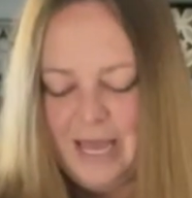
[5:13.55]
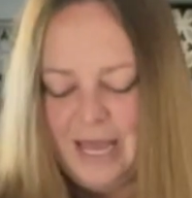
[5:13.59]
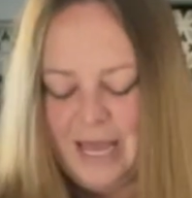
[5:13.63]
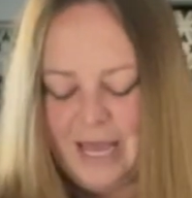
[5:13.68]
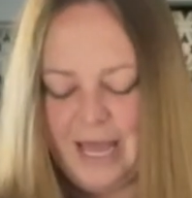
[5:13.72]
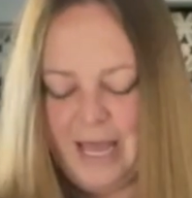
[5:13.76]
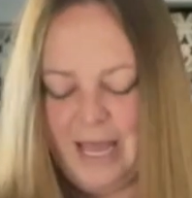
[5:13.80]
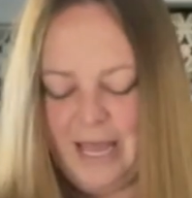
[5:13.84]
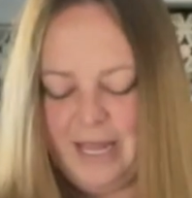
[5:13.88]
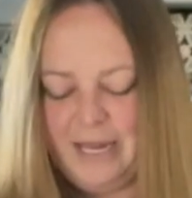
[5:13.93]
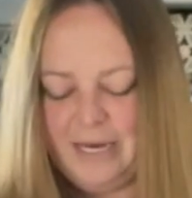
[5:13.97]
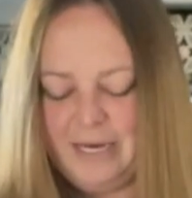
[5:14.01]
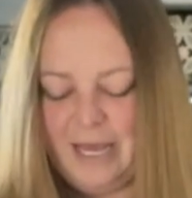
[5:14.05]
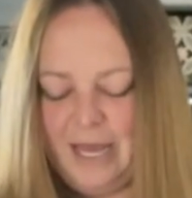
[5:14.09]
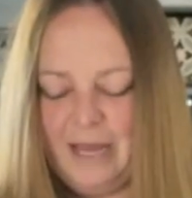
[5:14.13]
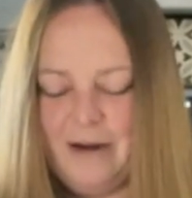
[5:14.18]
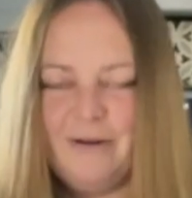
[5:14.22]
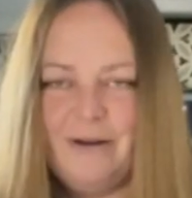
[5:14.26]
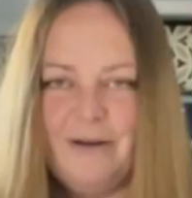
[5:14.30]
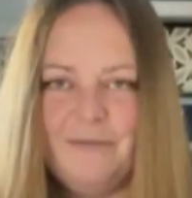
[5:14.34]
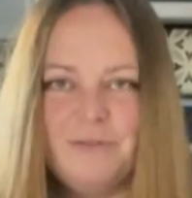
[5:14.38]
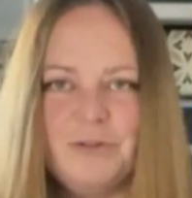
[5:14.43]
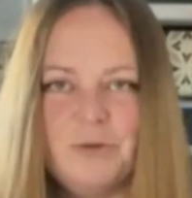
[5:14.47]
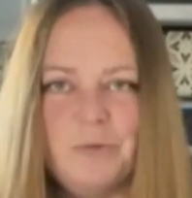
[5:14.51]
and I
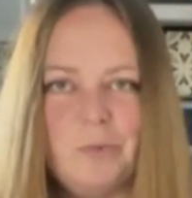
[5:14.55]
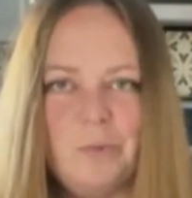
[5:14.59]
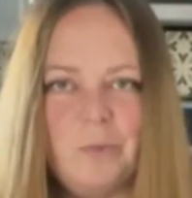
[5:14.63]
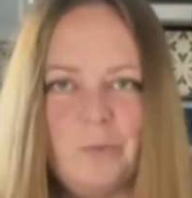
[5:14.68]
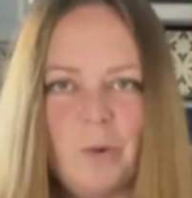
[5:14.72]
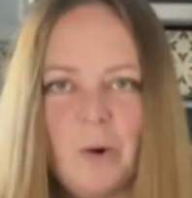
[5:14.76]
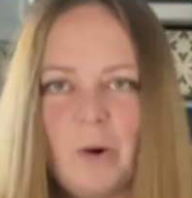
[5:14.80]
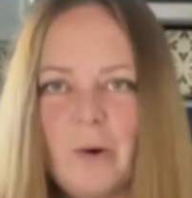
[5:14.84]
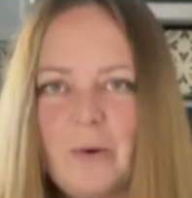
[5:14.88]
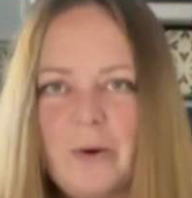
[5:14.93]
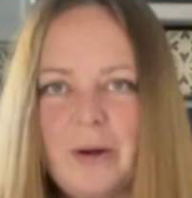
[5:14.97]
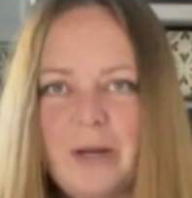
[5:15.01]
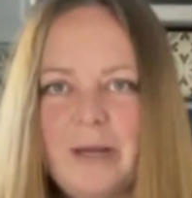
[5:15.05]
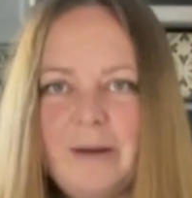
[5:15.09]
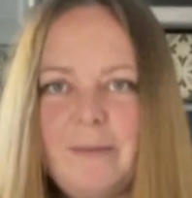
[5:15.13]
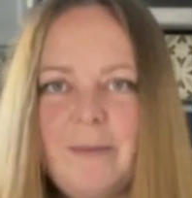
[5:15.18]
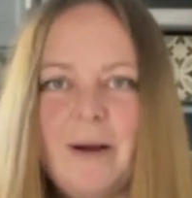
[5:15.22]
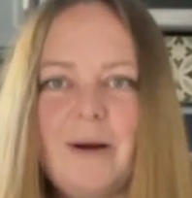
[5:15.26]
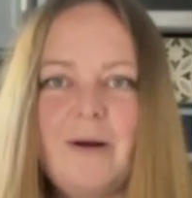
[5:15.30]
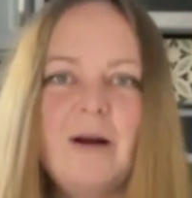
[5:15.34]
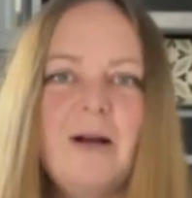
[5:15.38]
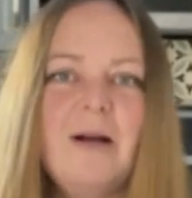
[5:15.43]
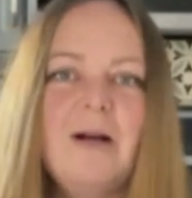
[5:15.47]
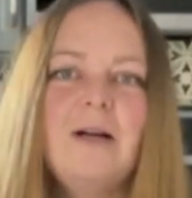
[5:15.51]
don't have to worry
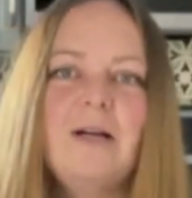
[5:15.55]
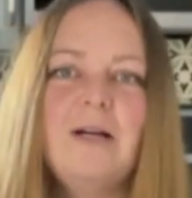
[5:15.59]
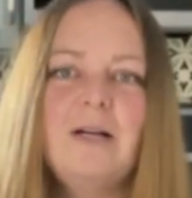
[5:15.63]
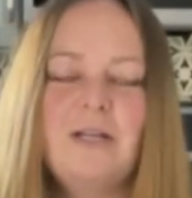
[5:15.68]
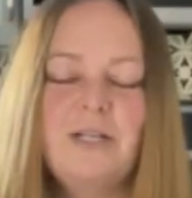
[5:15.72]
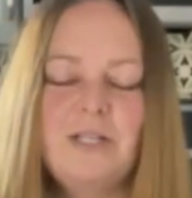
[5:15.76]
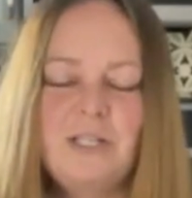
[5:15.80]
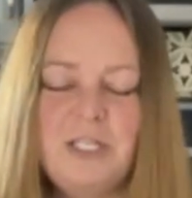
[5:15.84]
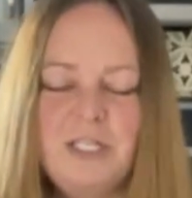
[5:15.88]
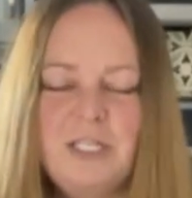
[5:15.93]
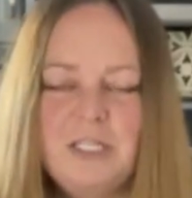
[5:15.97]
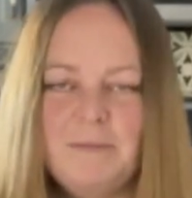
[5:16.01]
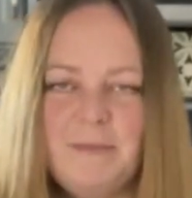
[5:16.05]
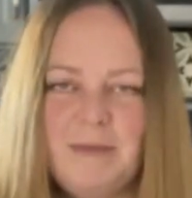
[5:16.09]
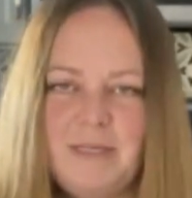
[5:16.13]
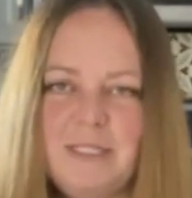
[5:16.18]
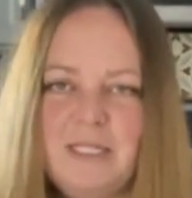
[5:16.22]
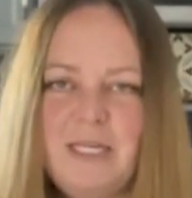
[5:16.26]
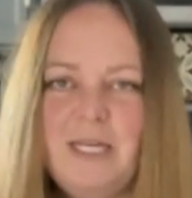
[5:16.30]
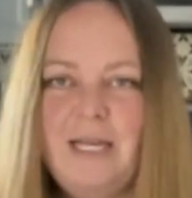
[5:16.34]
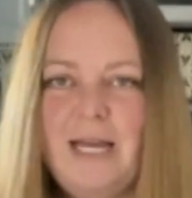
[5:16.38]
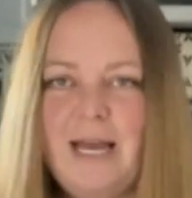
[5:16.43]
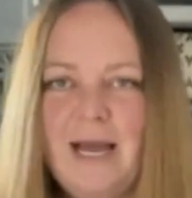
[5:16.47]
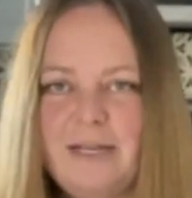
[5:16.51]
about her because she's busy